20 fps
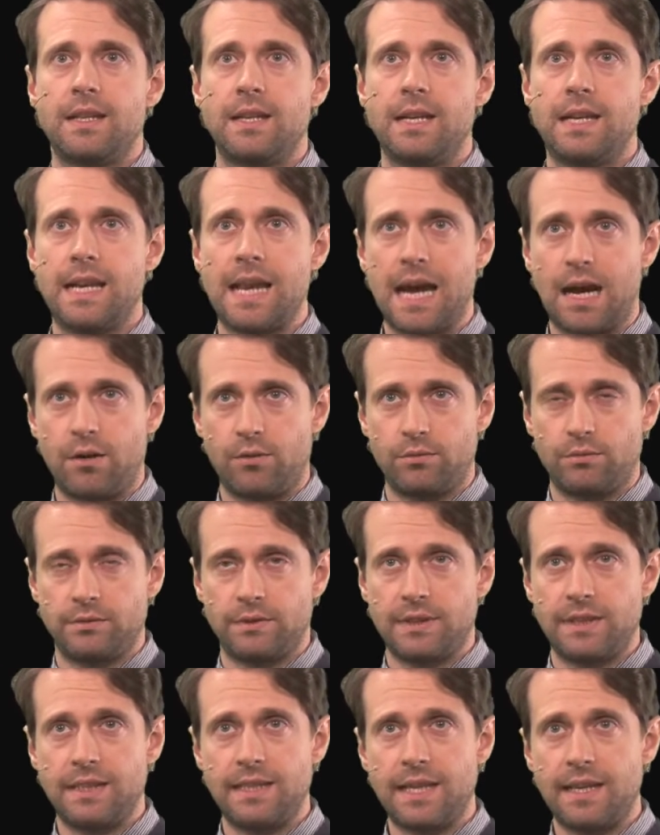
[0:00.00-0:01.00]
Now,
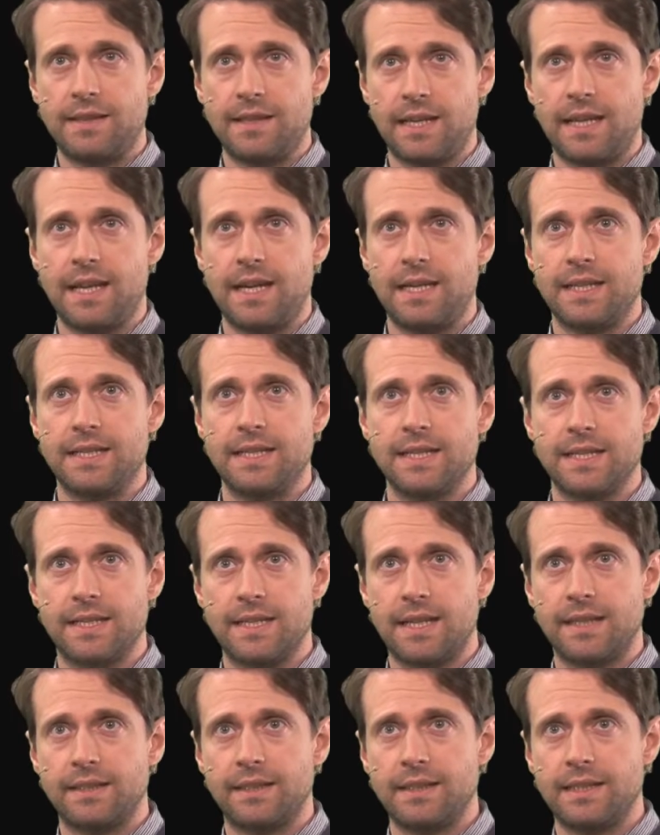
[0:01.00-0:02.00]
the idea is
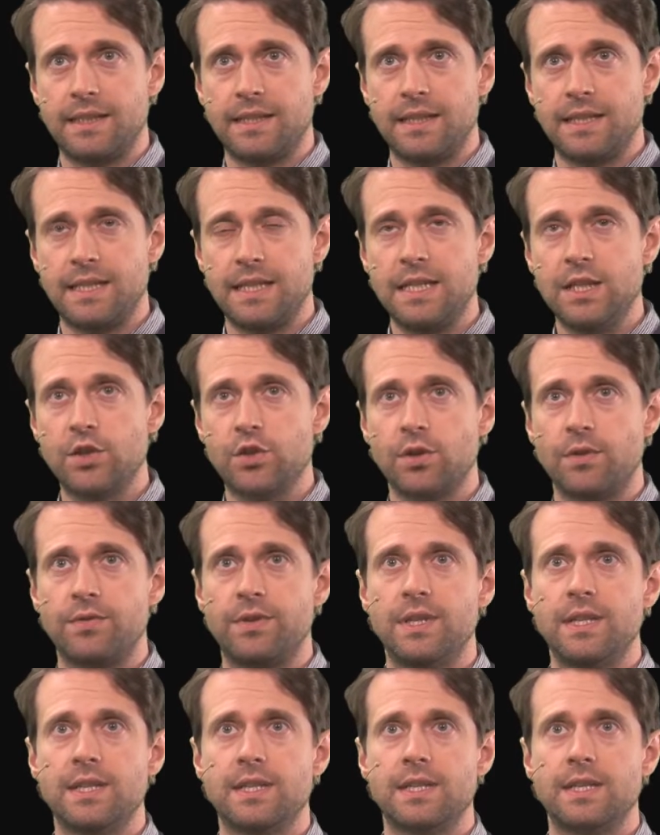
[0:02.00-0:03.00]
that each of
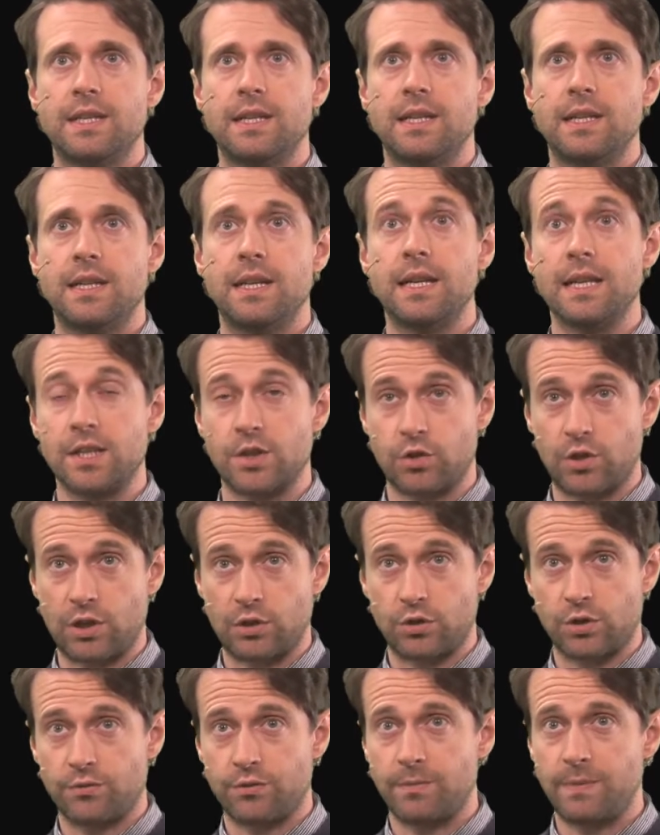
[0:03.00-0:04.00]
these
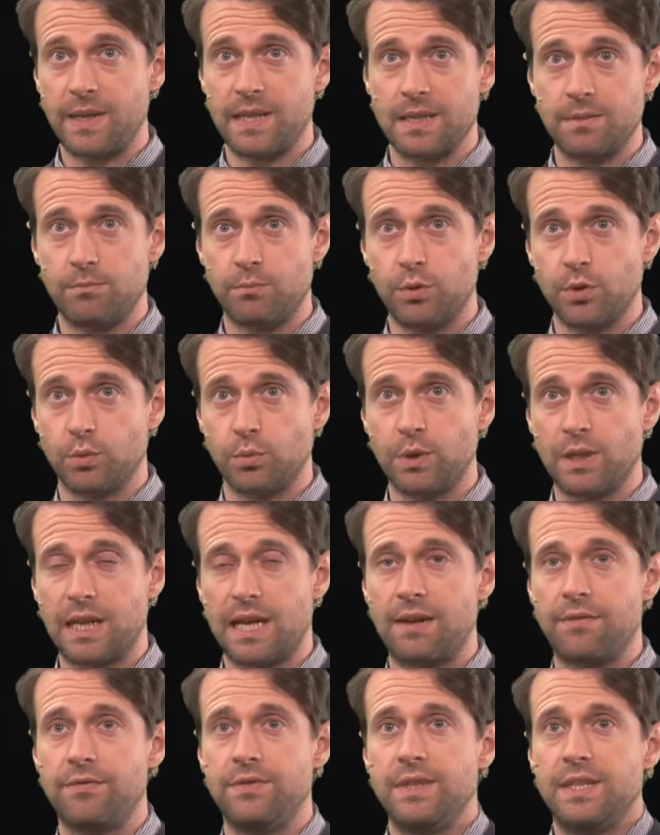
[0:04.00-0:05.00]
structures from my input will
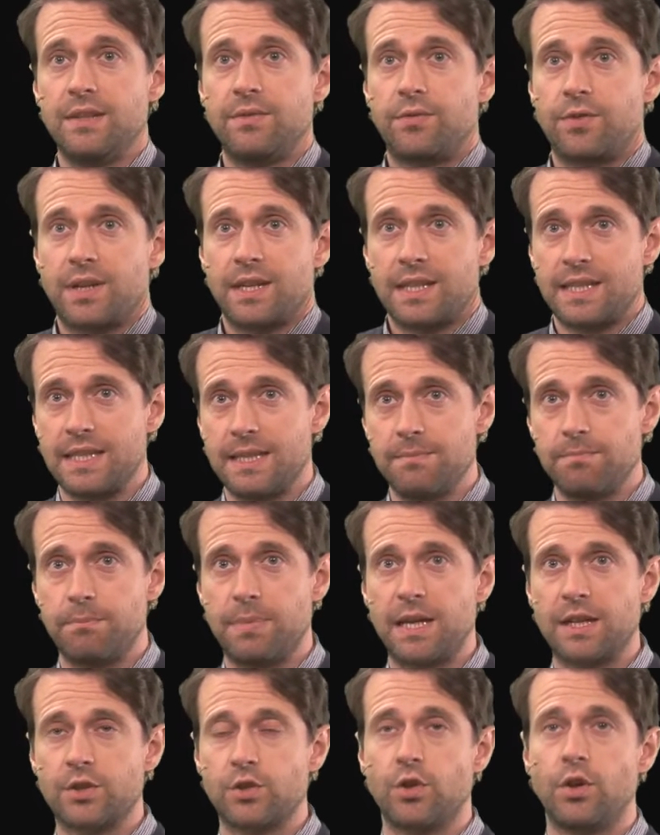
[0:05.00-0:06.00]
have different
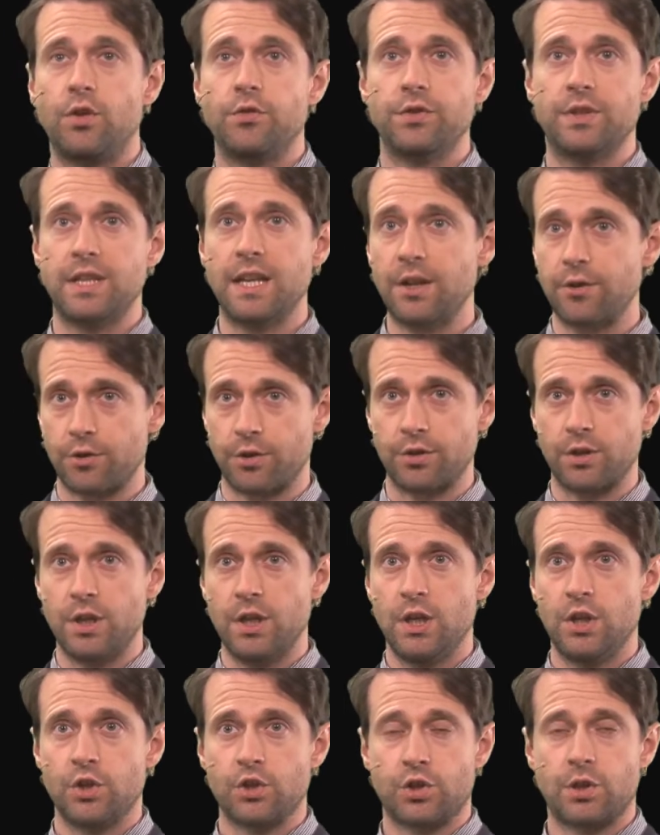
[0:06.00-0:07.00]
impacts on the error.
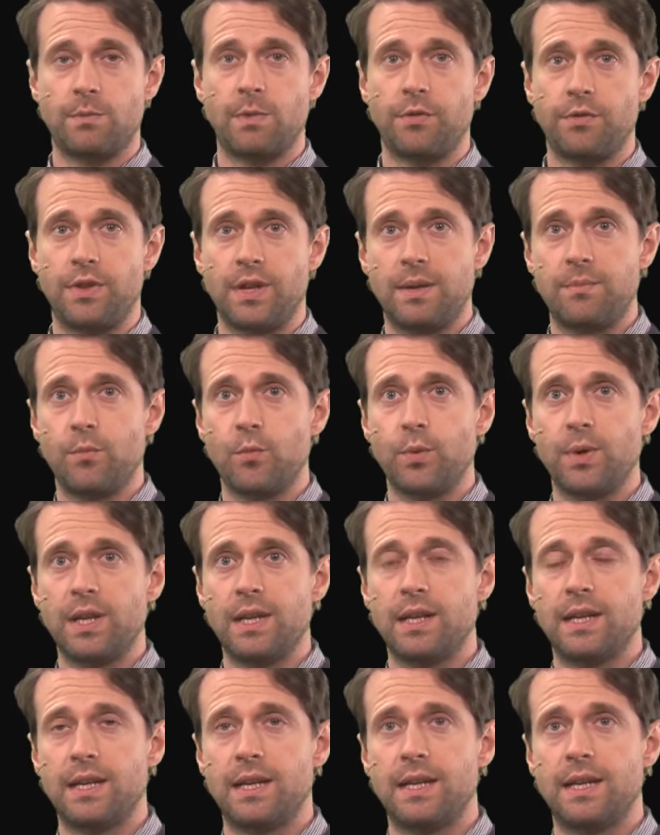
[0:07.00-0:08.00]
Some of them
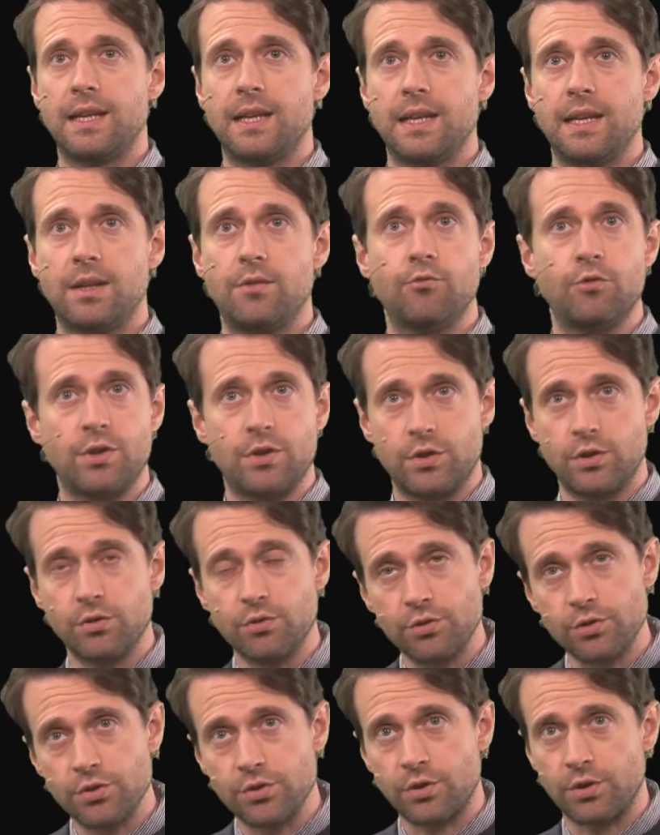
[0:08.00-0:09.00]
will
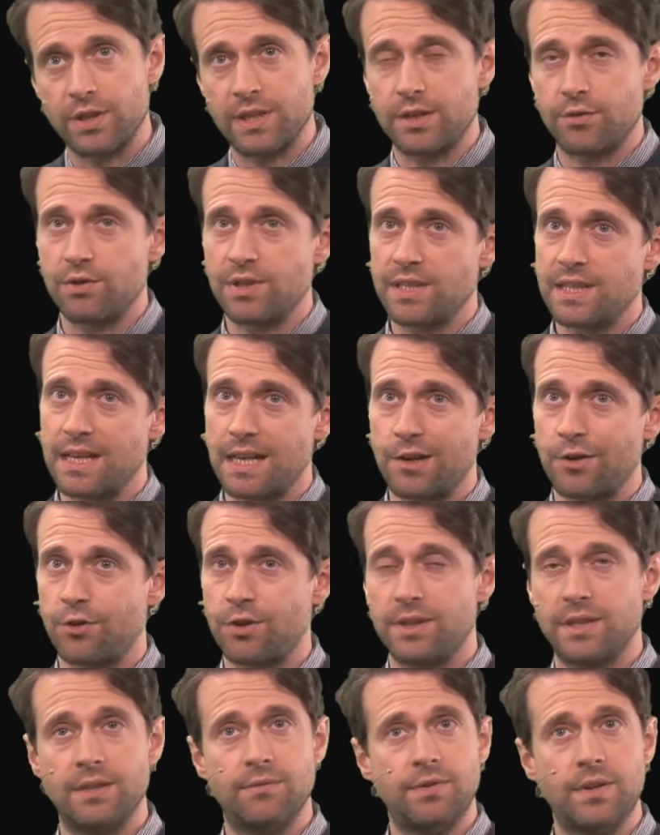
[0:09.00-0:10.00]
reduce or increase the error
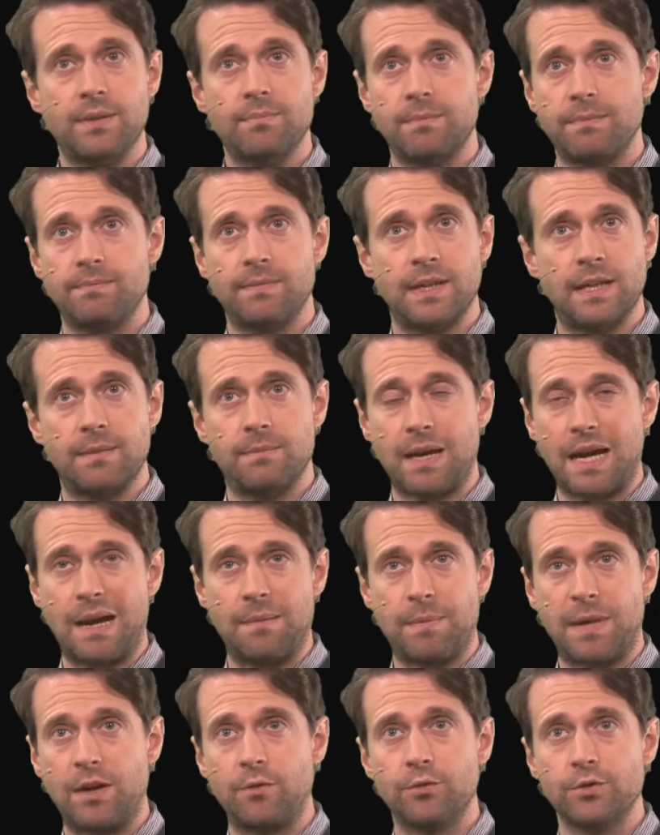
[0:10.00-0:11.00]
in different
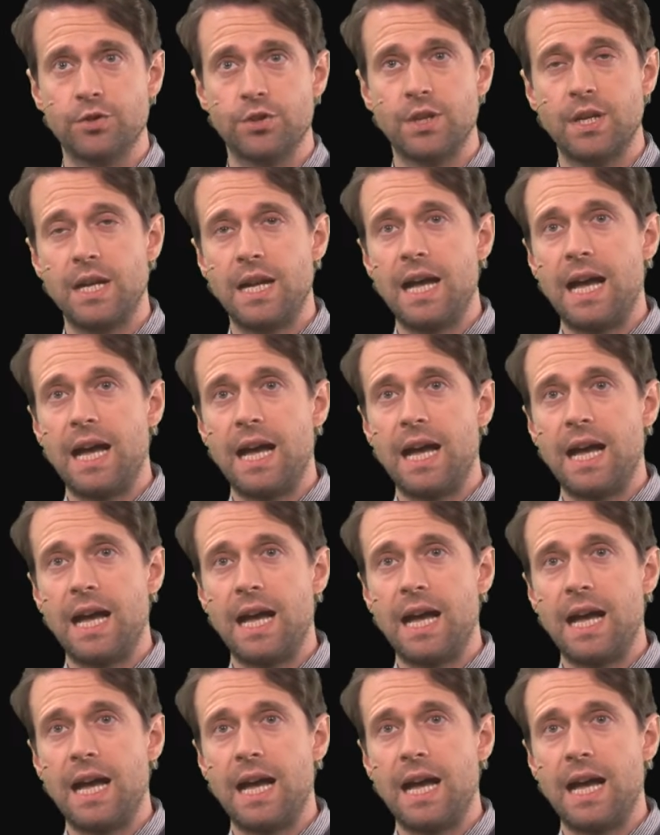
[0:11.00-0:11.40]
amounts.